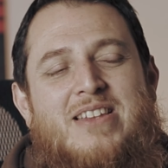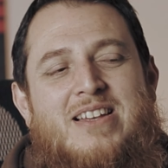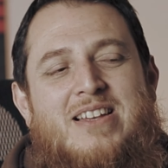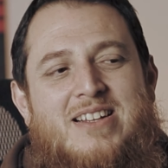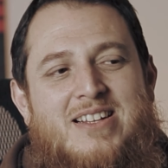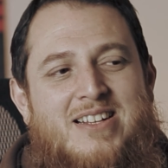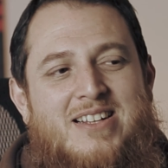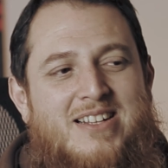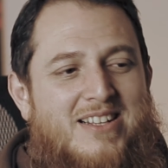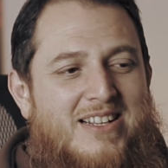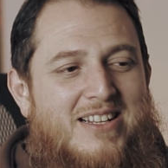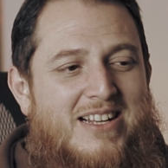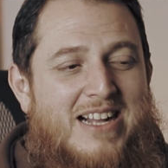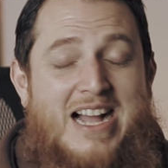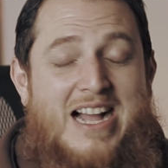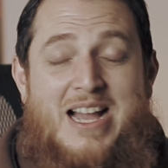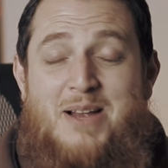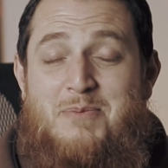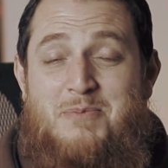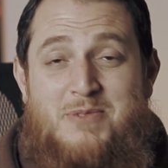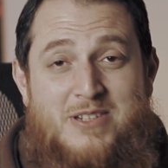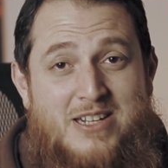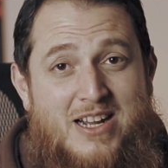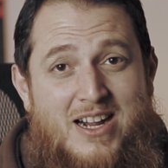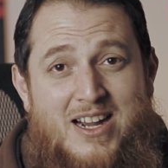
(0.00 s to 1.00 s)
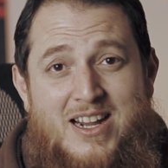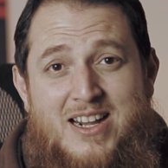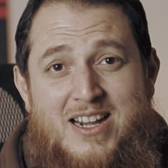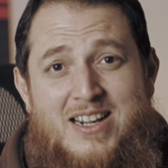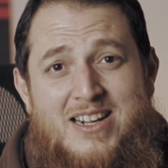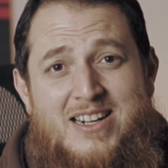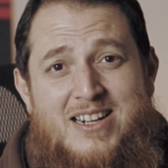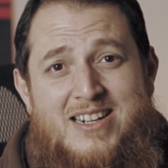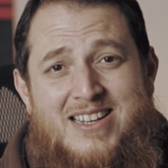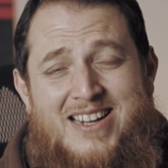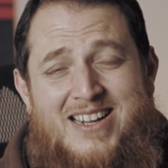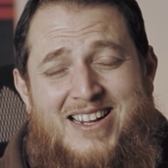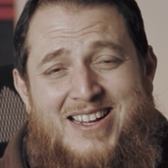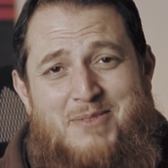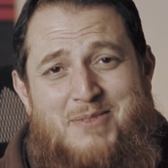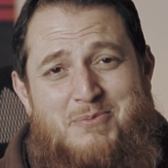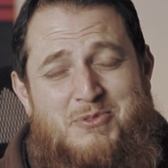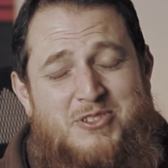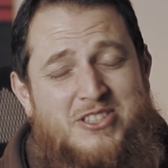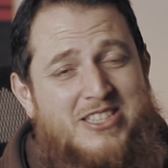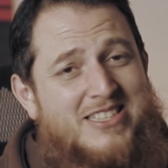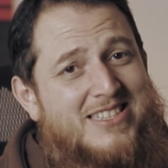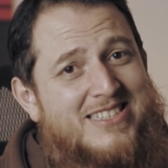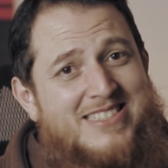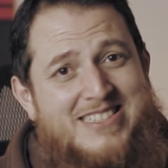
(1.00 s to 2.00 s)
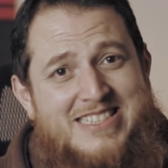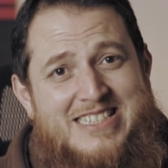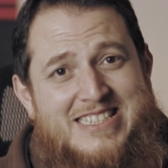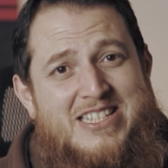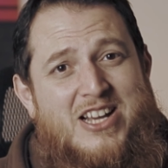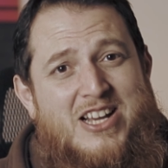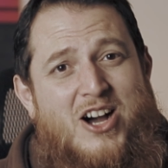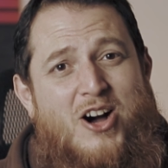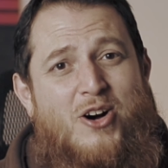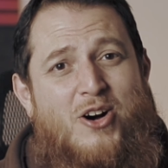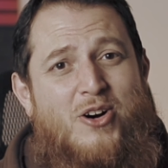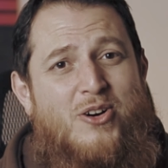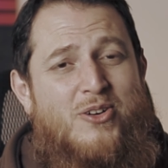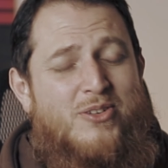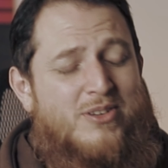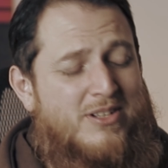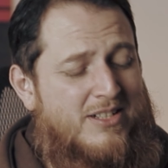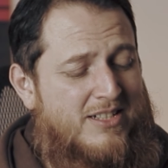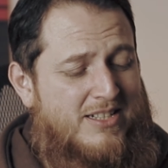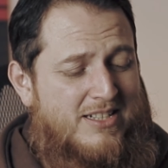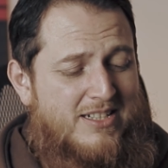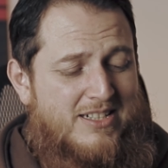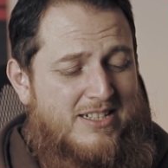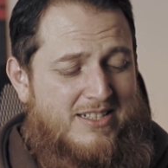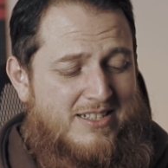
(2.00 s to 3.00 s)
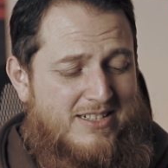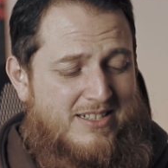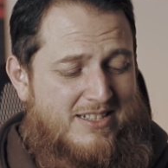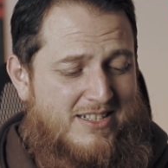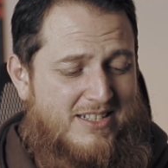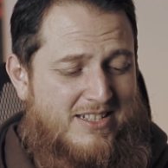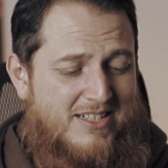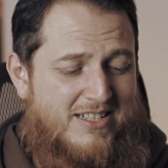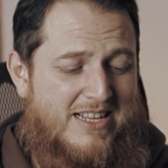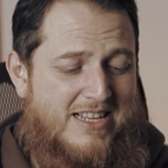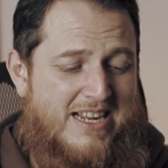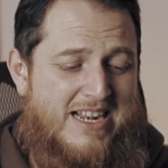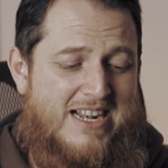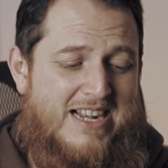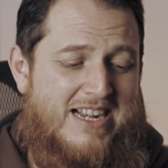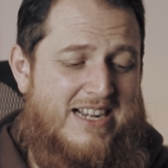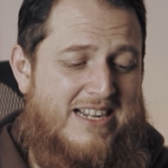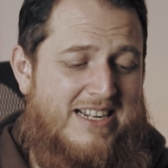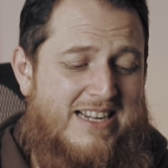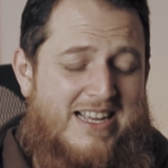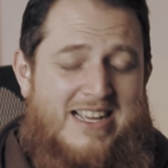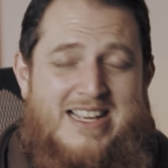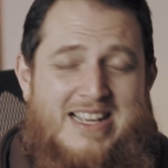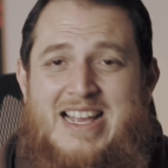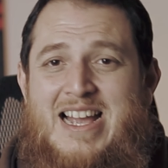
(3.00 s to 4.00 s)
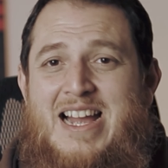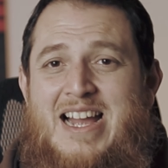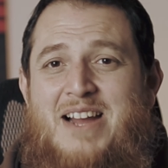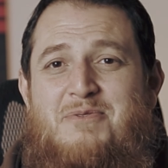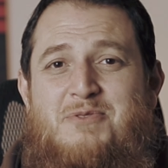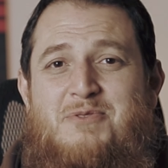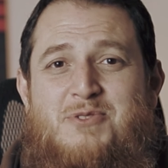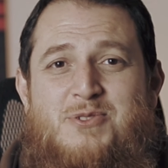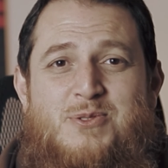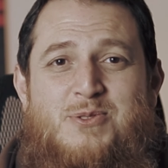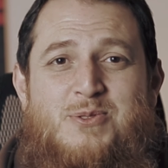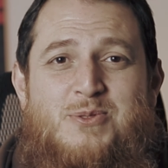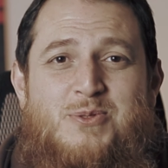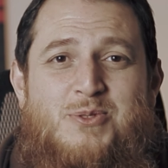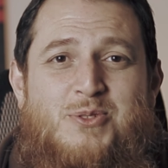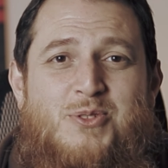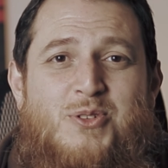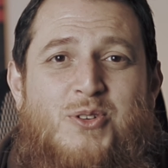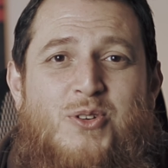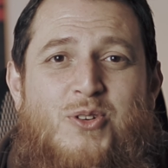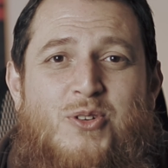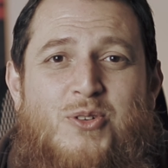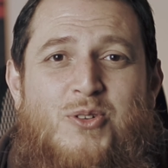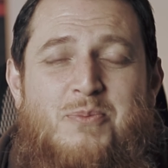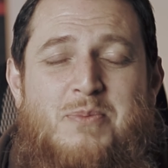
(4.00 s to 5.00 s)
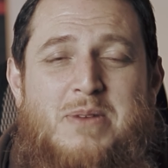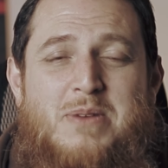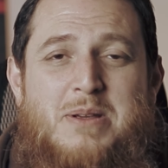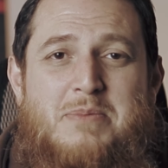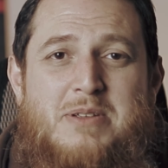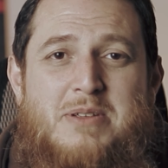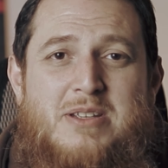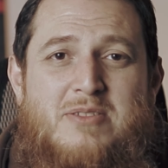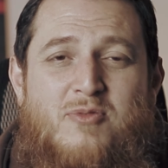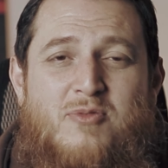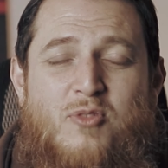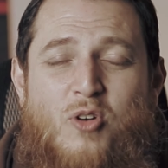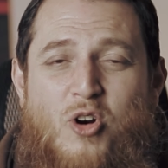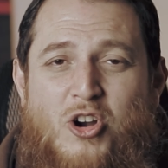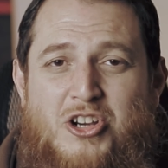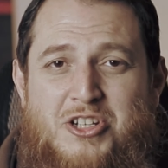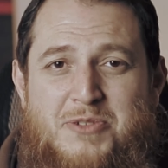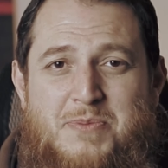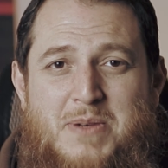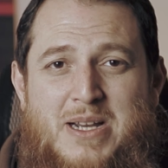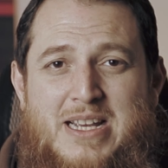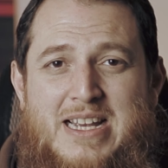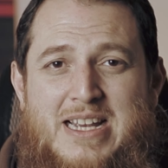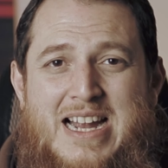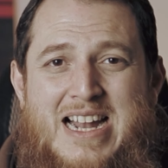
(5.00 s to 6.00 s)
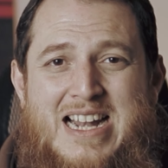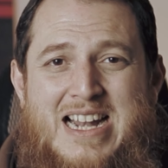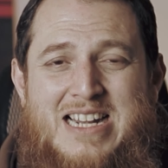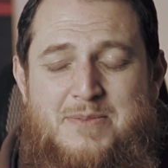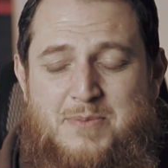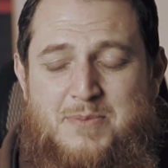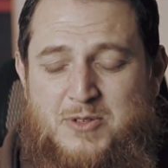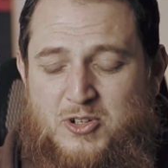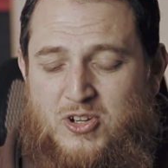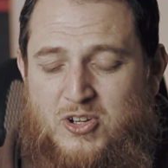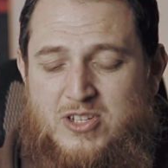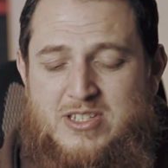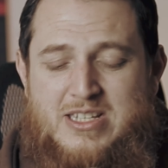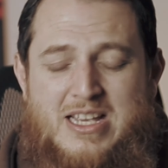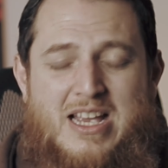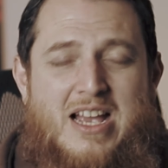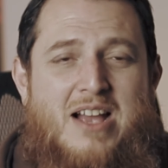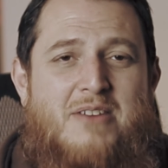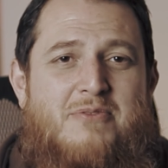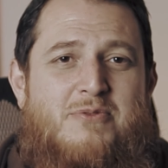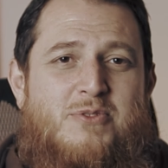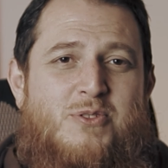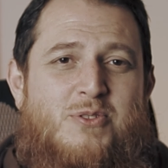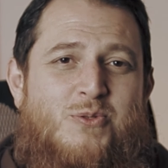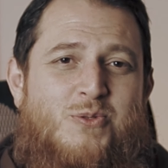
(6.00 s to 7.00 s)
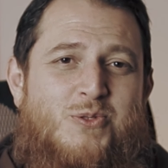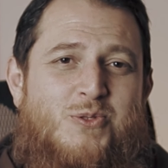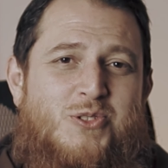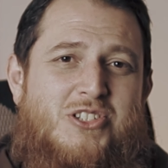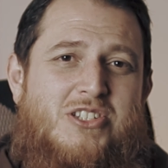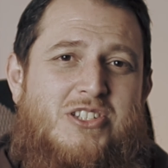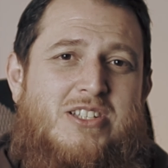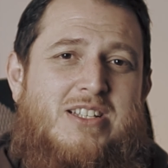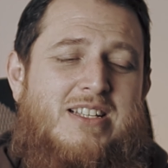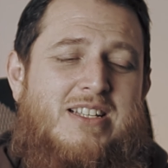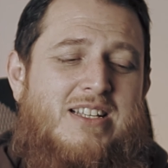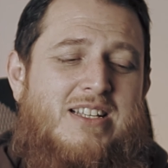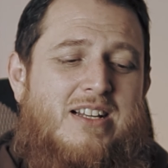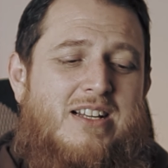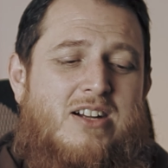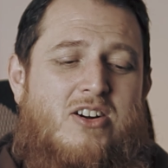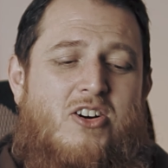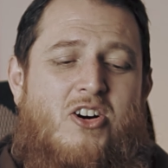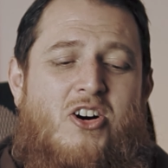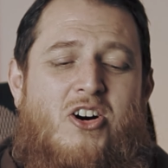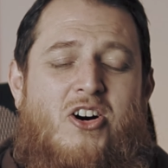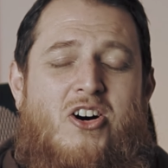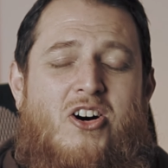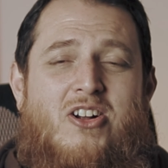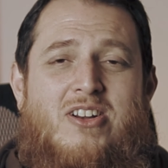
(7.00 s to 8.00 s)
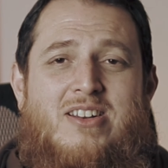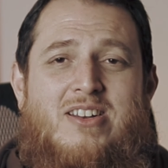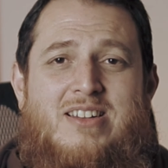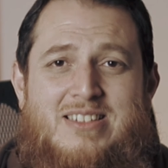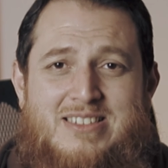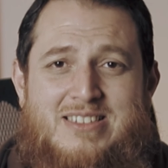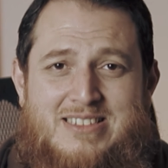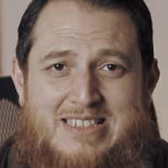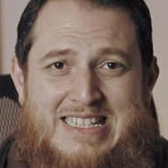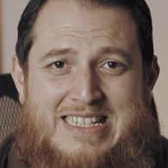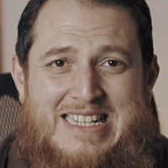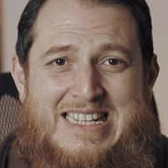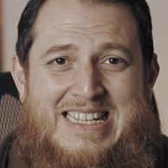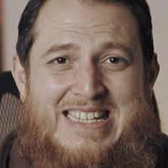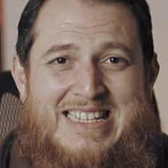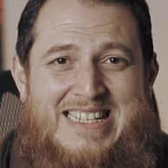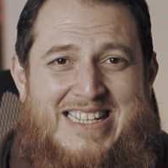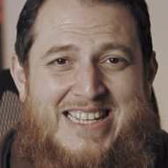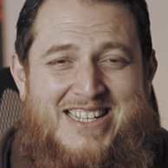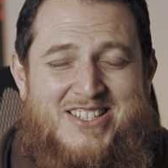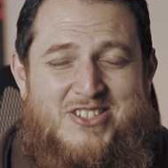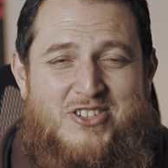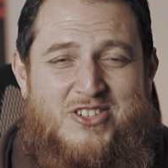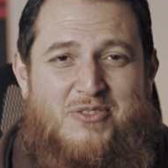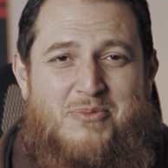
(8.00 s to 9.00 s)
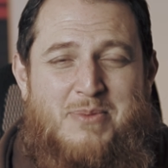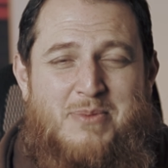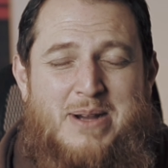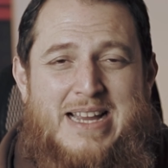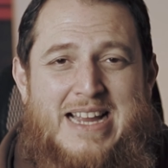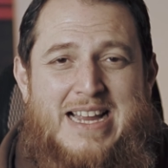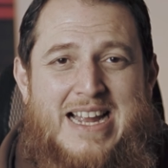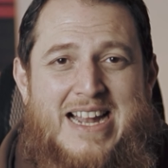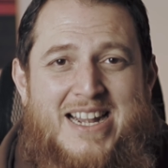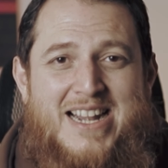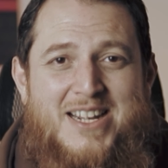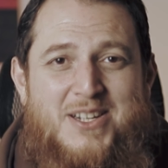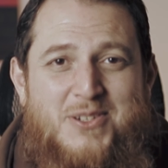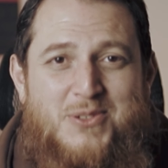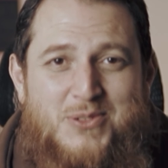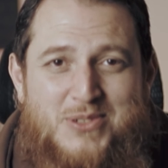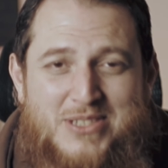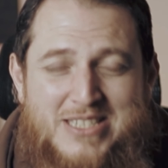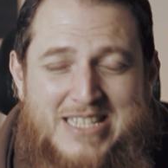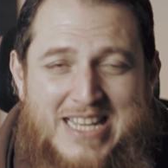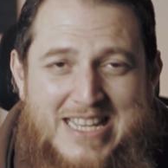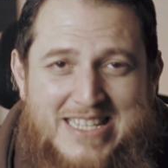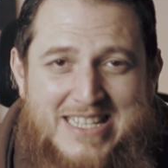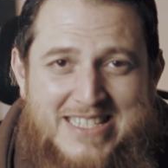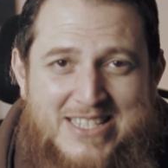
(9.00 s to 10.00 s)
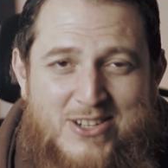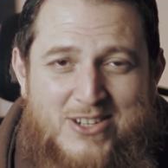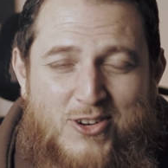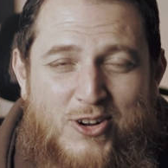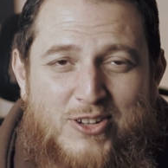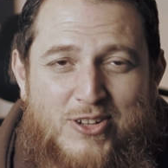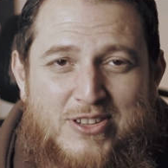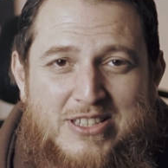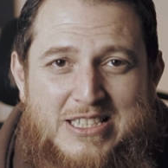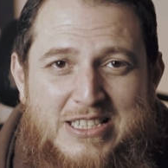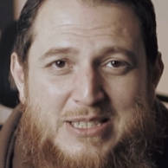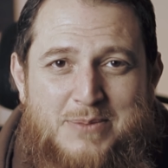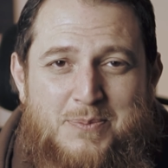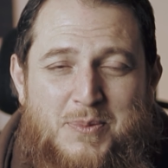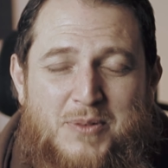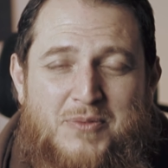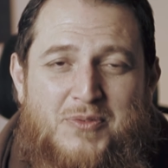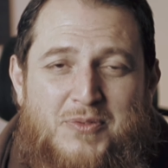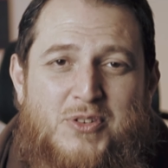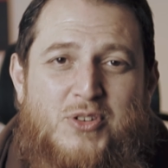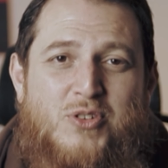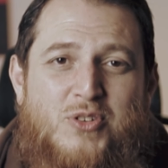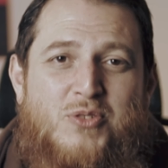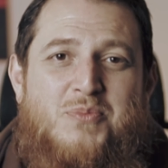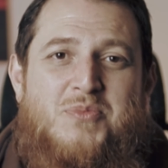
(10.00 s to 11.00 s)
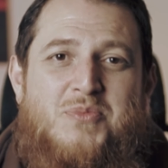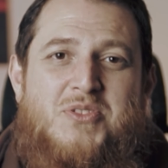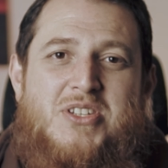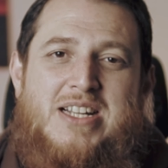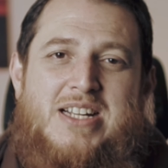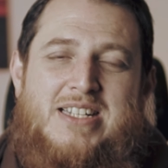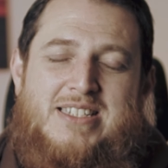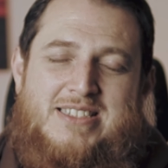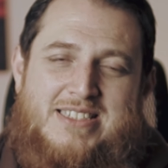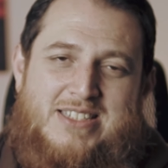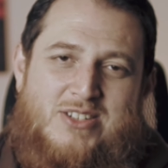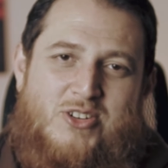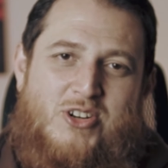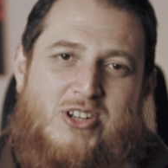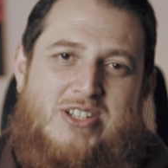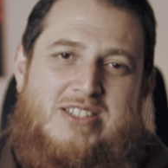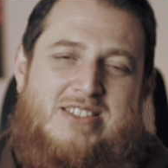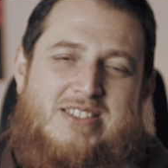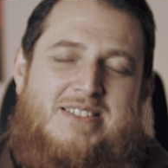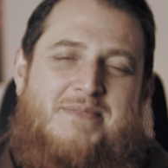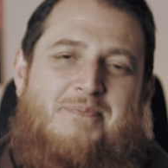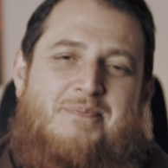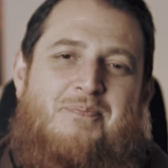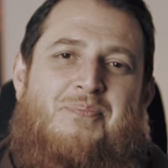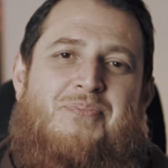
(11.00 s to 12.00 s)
I'm tired, I'm thirsty now, and I have to maybe wash my hands because I have used all areas of my hand to test all these perfumes and other oils.